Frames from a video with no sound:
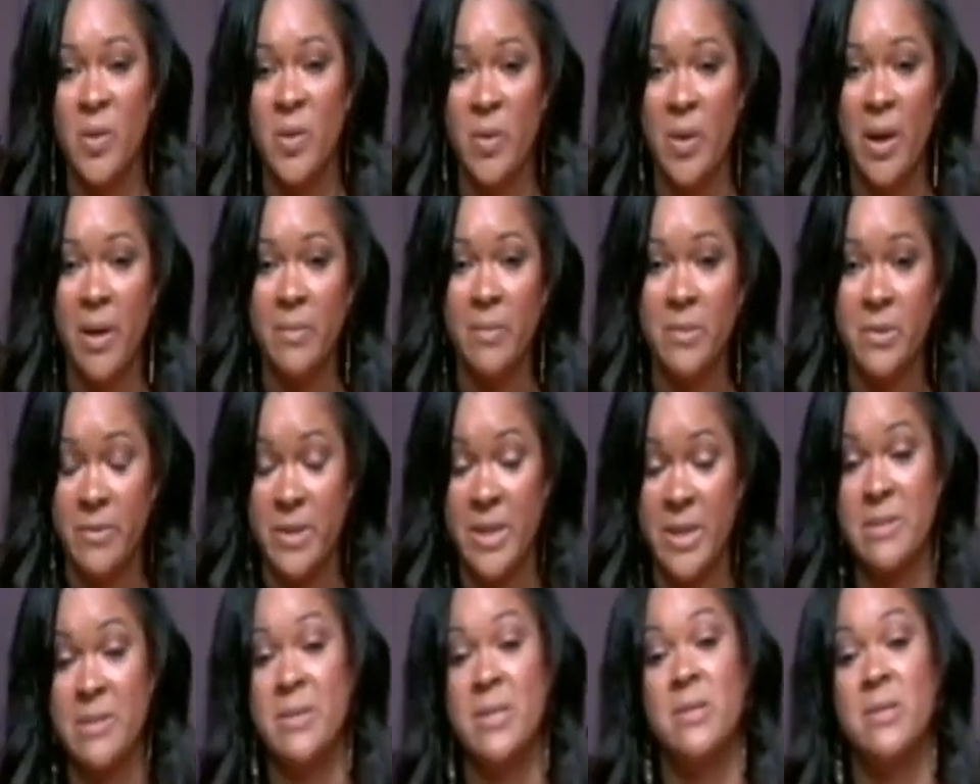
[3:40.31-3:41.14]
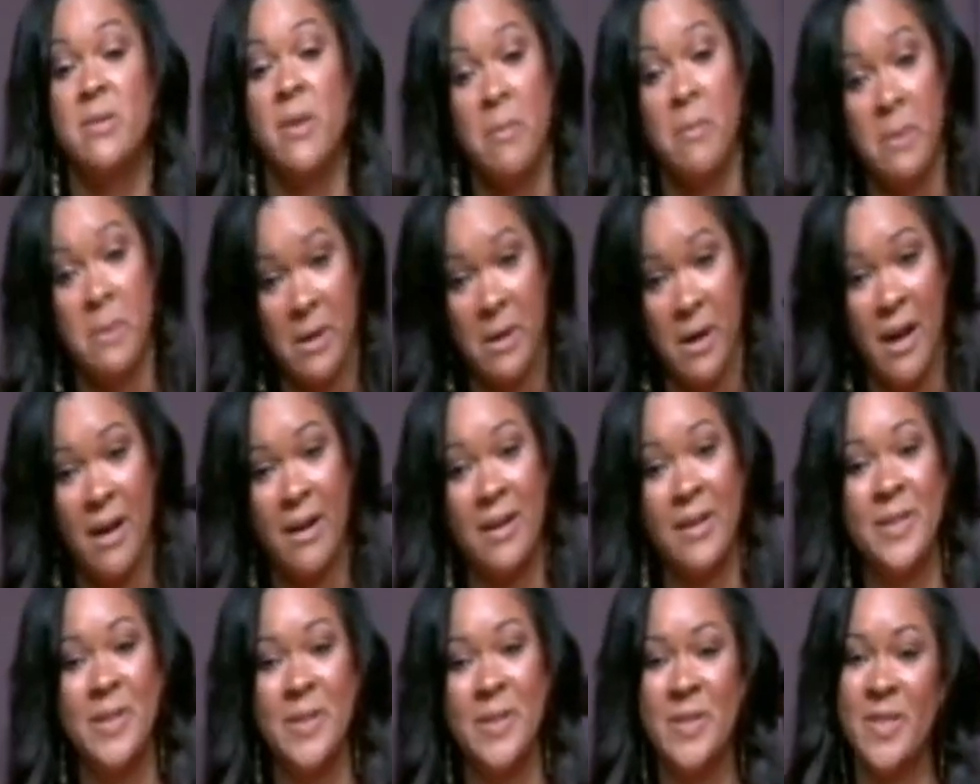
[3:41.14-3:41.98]
helped to raise me. So I want to
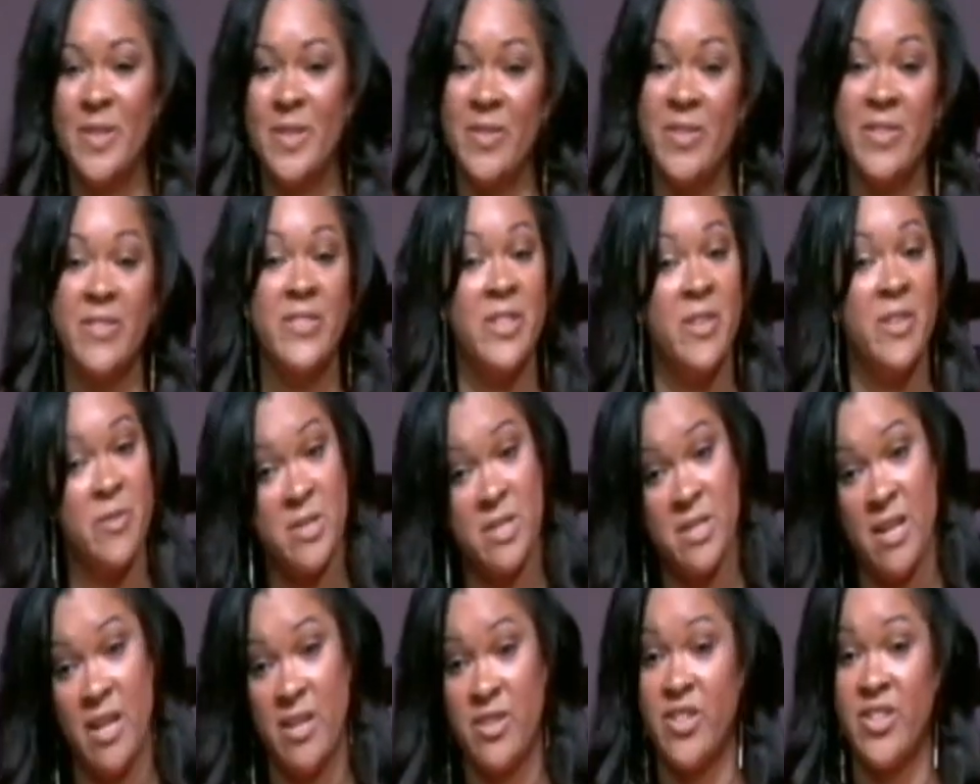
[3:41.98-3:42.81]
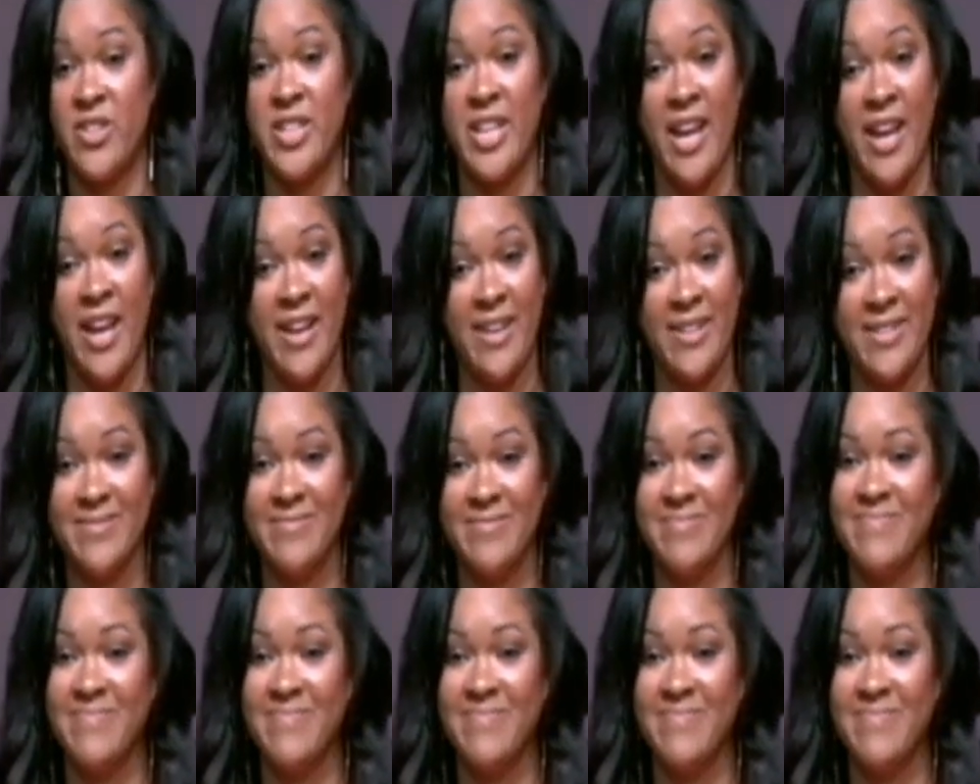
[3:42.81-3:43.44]
honor you too, even though it's not your day.